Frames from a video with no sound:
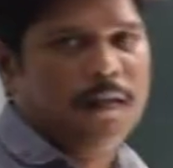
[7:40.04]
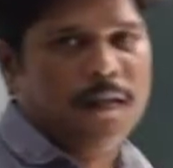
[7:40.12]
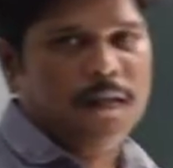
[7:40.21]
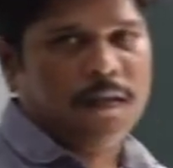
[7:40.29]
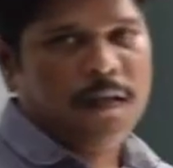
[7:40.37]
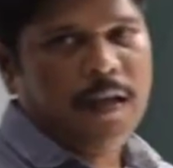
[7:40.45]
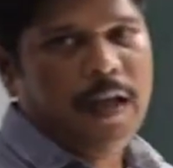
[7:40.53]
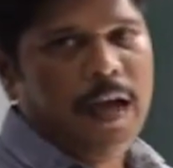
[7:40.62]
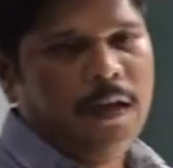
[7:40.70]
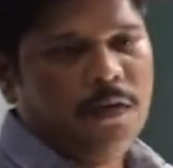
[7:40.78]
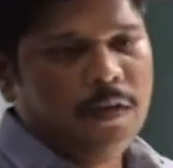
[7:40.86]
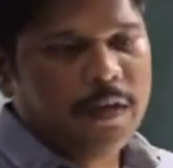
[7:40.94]
the
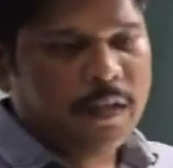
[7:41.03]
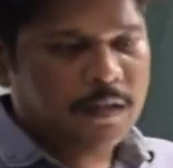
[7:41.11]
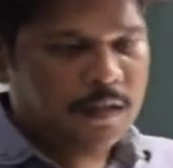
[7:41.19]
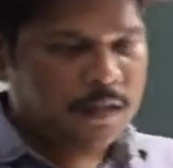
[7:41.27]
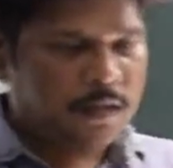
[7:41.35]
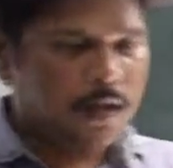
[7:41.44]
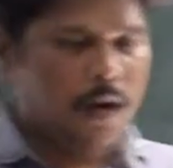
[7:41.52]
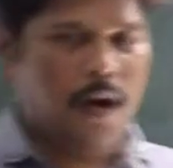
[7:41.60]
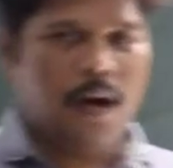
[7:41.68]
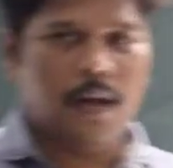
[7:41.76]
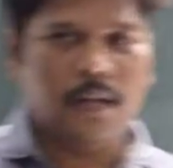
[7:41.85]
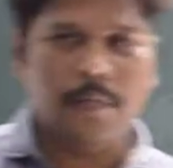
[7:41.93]
anode rays
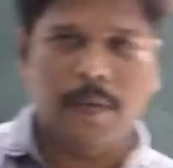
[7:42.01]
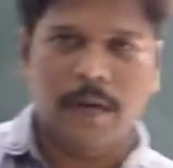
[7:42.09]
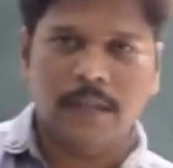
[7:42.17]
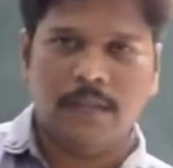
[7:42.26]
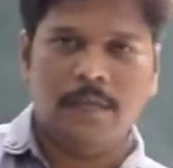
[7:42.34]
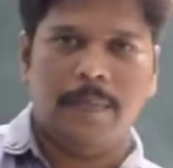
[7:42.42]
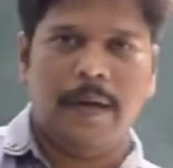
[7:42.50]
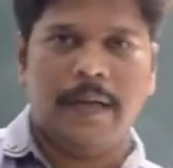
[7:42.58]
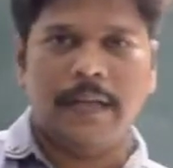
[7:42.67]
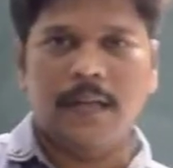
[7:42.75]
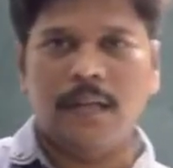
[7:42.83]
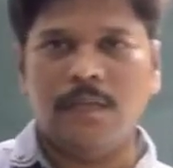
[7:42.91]
or the positive
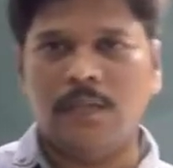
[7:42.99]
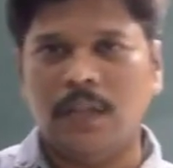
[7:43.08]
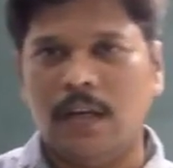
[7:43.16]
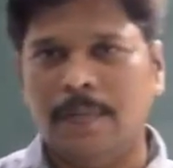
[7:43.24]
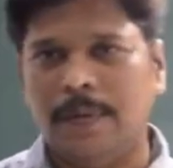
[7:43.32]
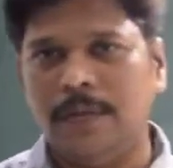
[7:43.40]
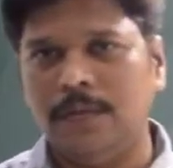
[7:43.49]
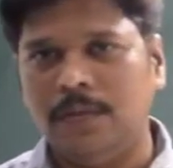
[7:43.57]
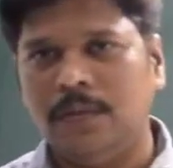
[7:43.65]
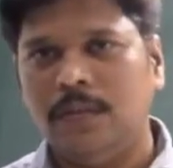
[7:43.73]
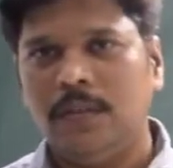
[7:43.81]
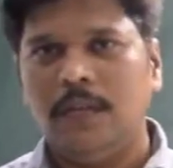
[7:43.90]
particles which are
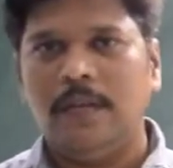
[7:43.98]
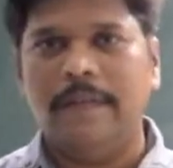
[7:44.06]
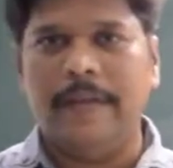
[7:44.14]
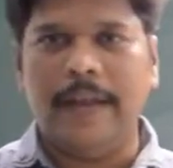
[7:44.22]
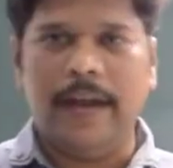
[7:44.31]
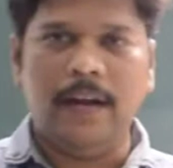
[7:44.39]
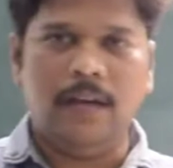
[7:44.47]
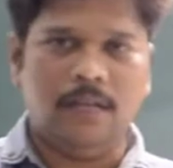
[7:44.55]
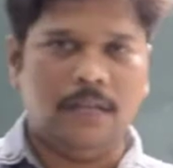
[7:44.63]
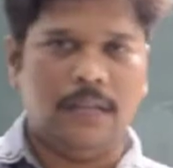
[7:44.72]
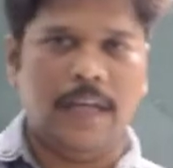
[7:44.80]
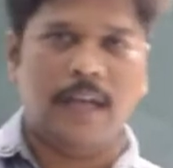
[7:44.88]
produced when
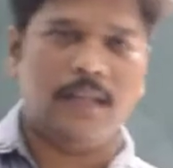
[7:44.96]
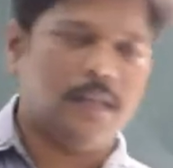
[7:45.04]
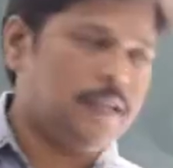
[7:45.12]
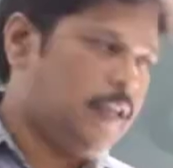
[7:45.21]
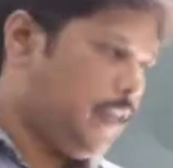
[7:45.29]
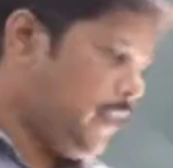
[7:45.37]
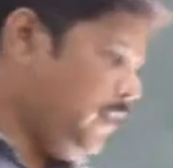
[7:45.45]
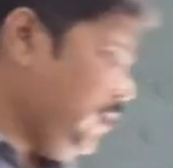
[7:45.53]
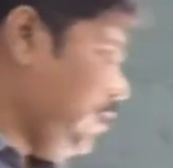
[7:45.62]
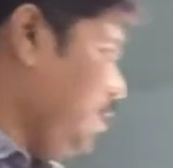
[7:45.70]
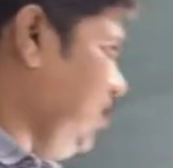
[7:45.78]
hydrogen gas is taken.